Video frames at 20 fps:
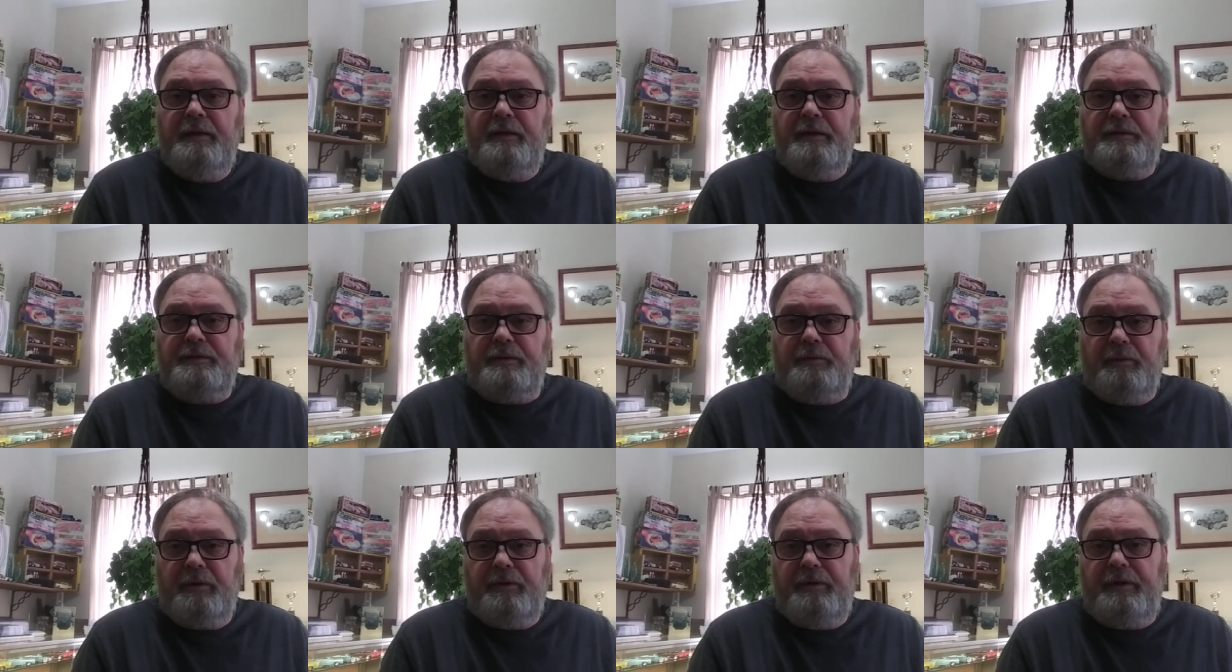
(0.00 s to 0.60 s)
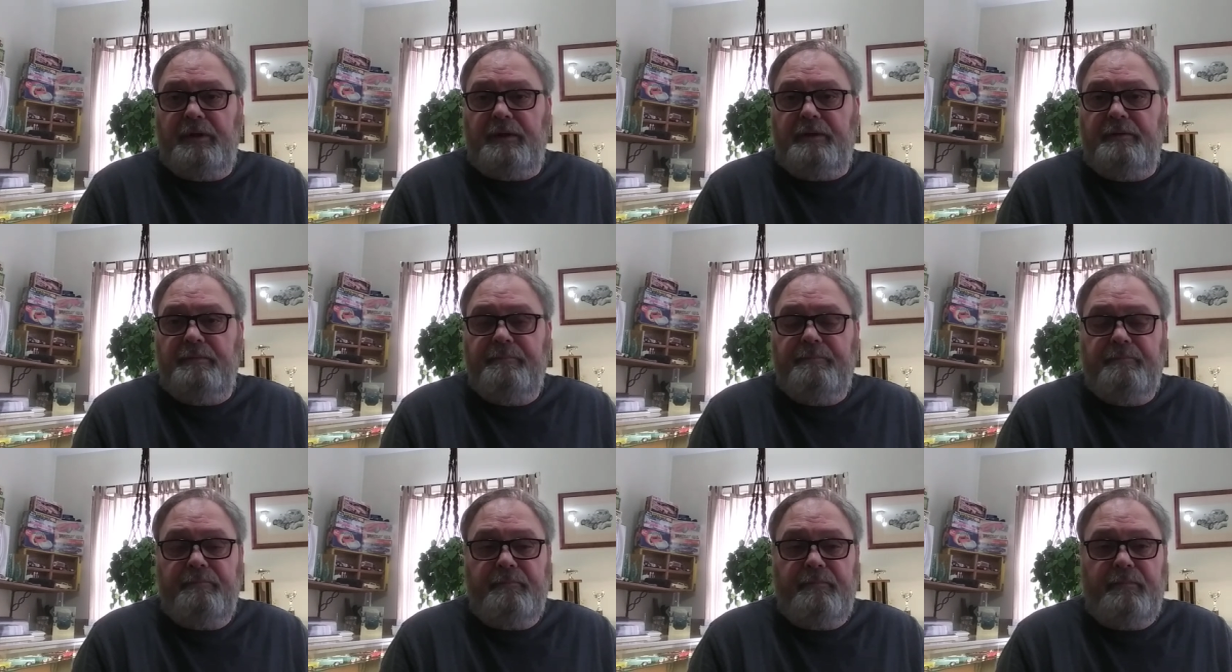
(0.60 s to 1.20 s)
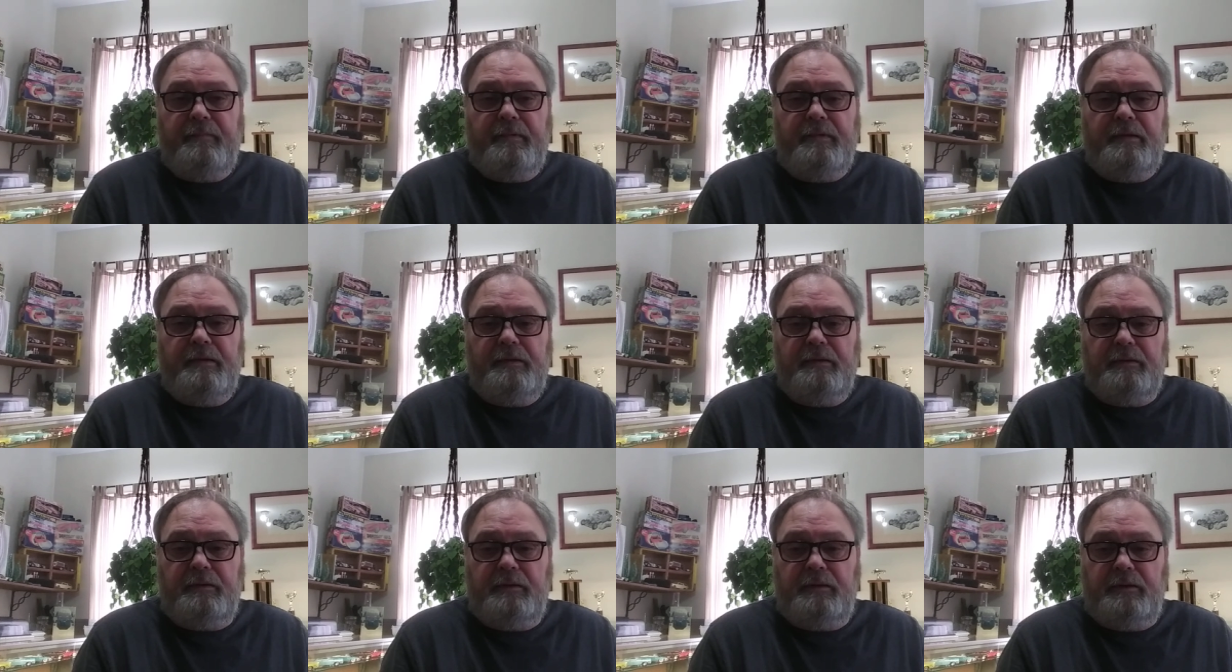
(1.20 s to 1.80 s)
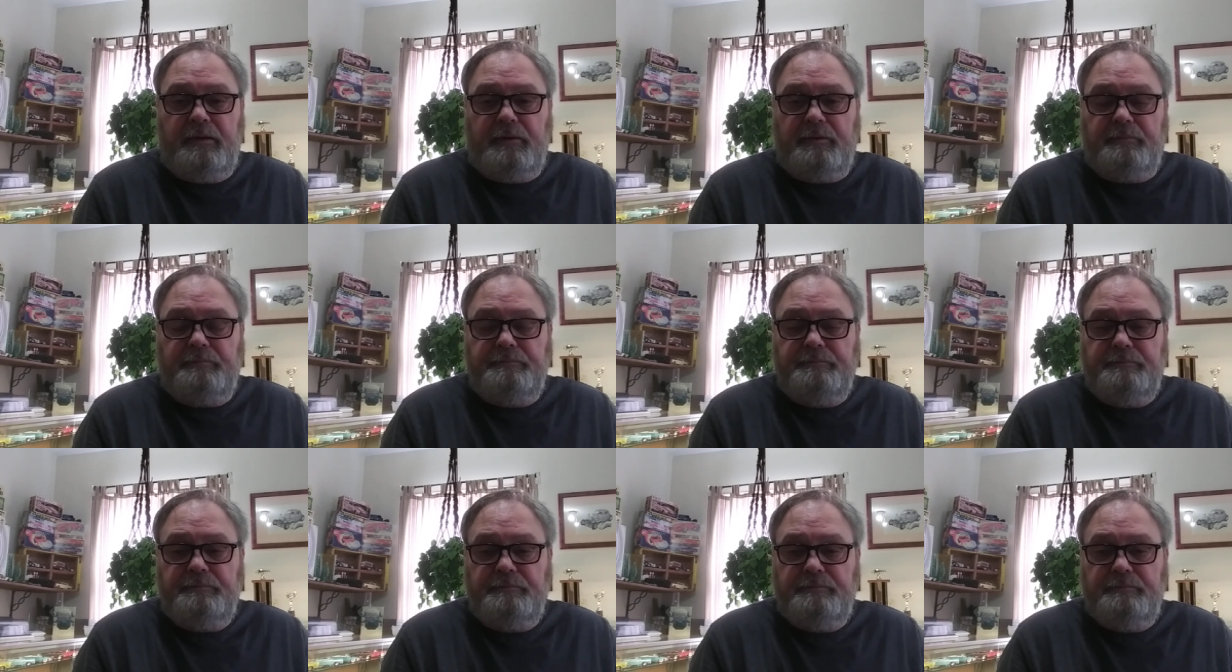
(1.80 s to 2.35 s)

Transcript: So we're good. Um,